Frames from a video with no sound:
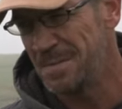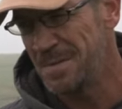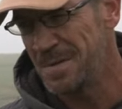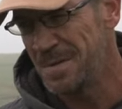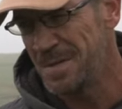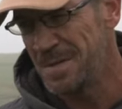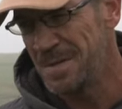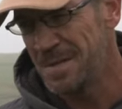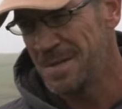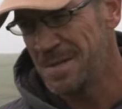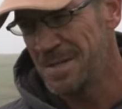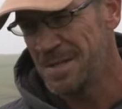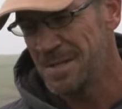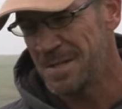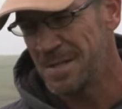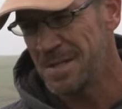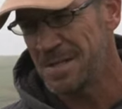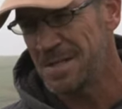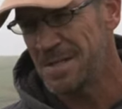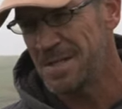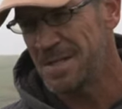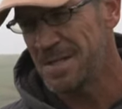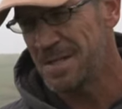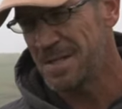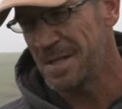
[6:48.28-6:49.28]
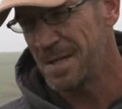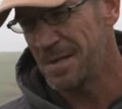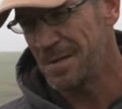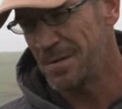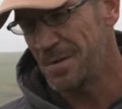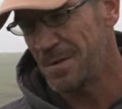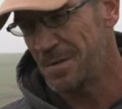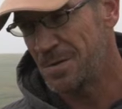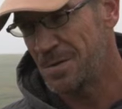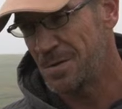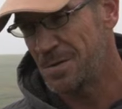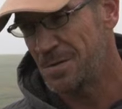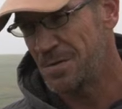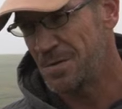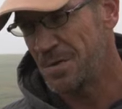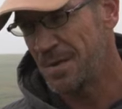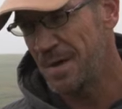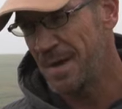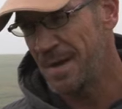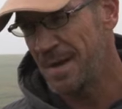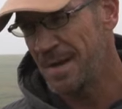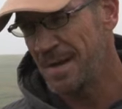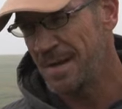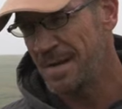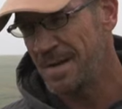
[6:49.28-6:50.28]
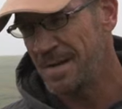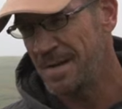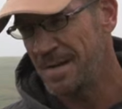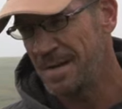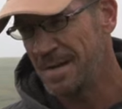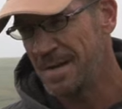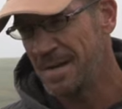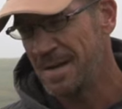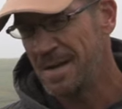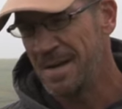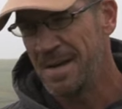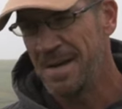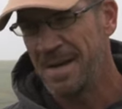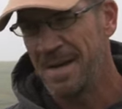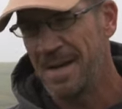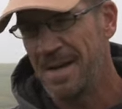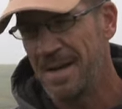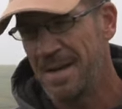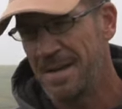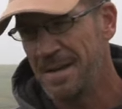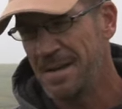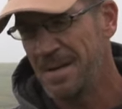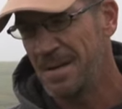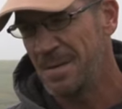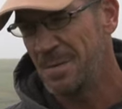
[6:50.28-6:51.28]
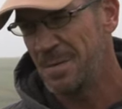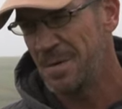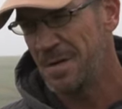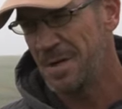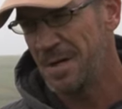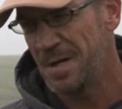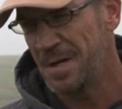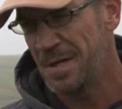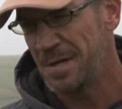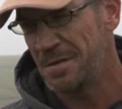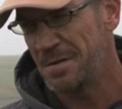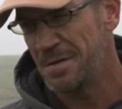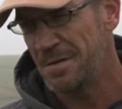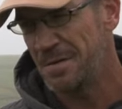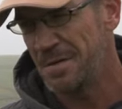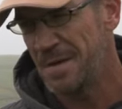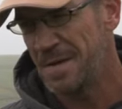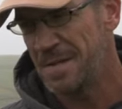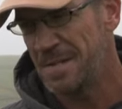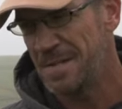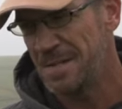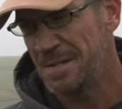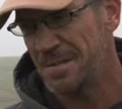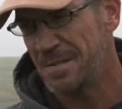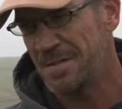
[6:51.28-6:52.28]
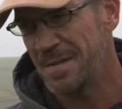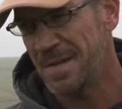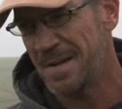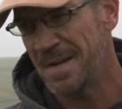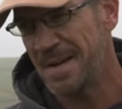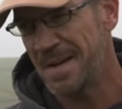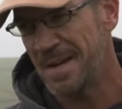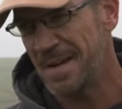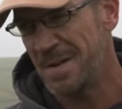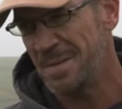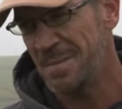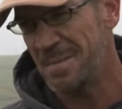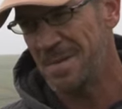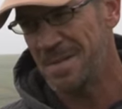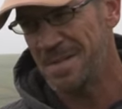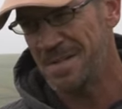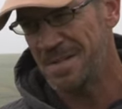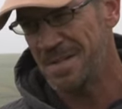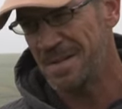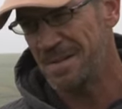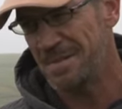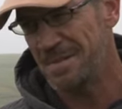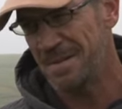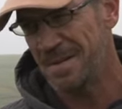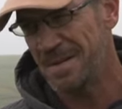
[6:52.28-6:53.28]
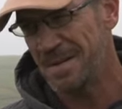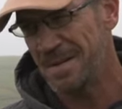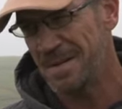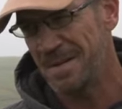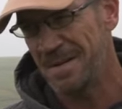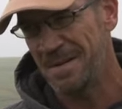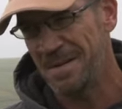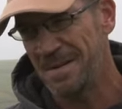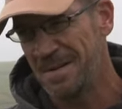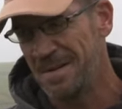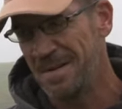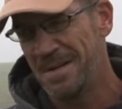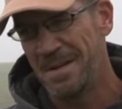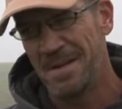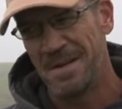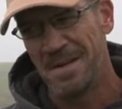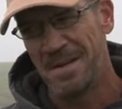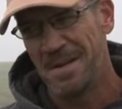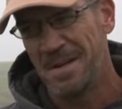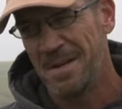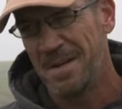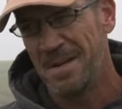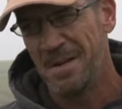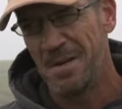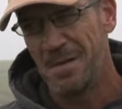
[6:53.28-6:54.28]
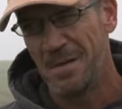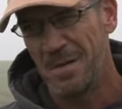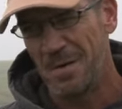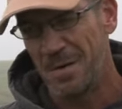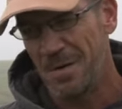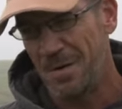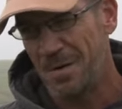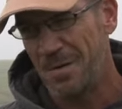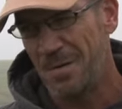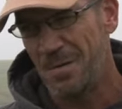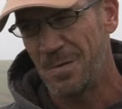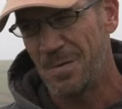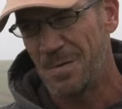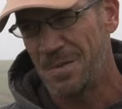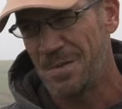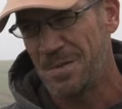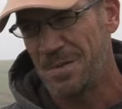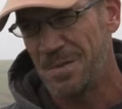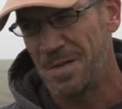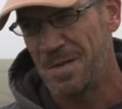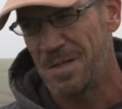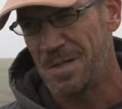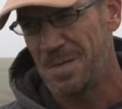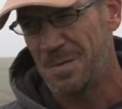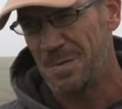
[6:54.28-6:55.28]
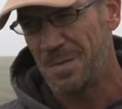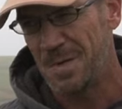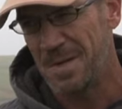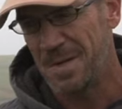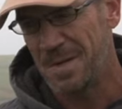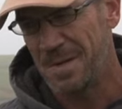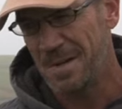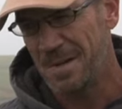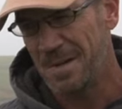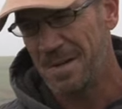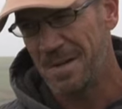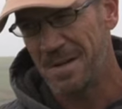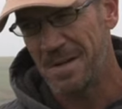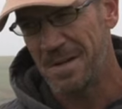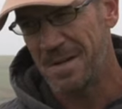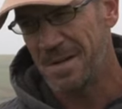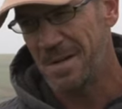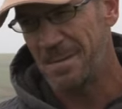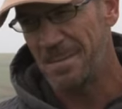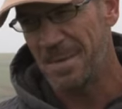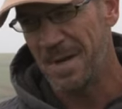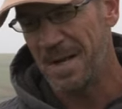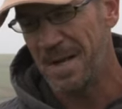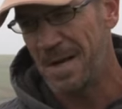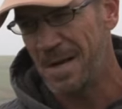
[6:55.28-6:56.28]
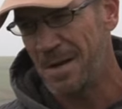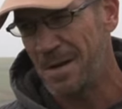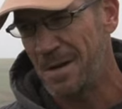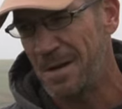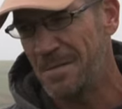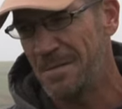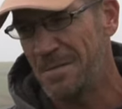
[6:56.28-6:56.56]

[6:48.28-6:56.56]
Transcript: him. Justin Snaith holds a strong hand. Yes. And uh, when you get to races of that caliber in South Africa, a lot of horses, you can swing a blanket